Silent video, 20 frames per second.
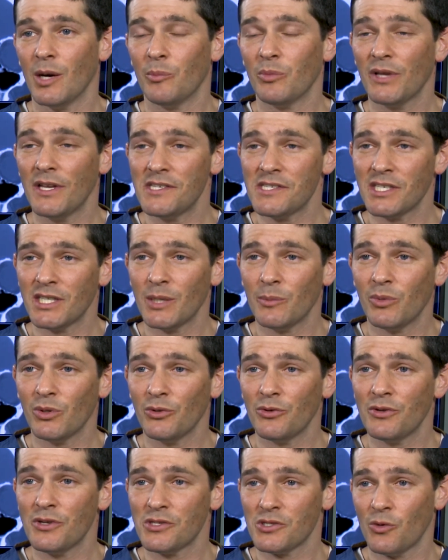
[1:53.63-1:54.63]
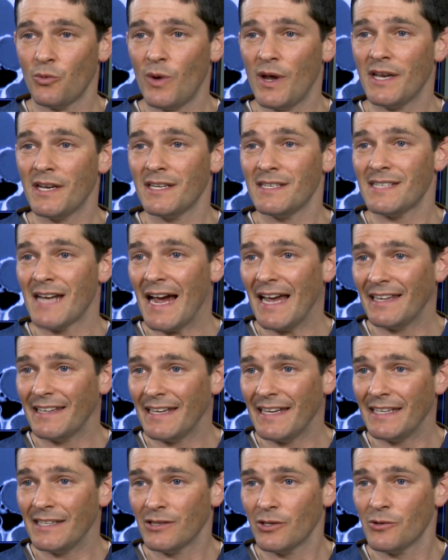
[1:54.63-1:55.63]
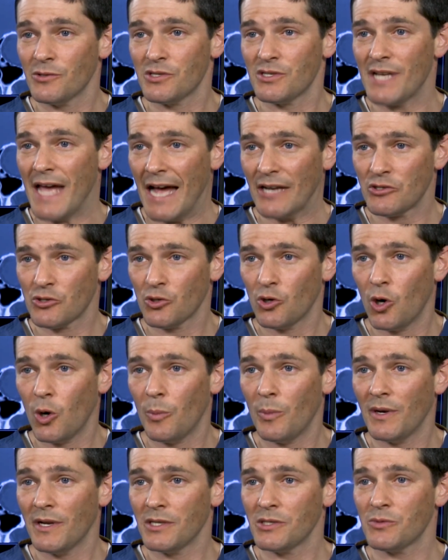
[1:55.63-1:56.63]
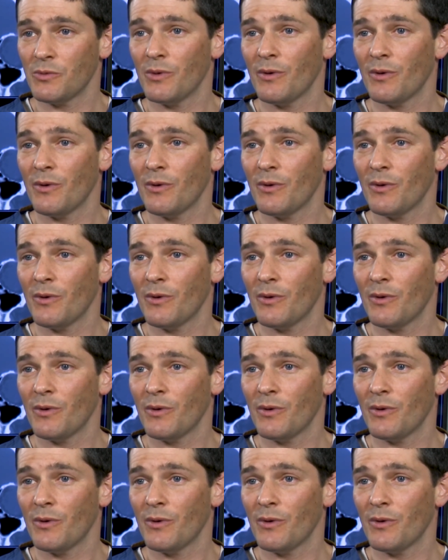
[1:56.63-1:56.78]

Placing the balloon is a way to dilate those natural openings.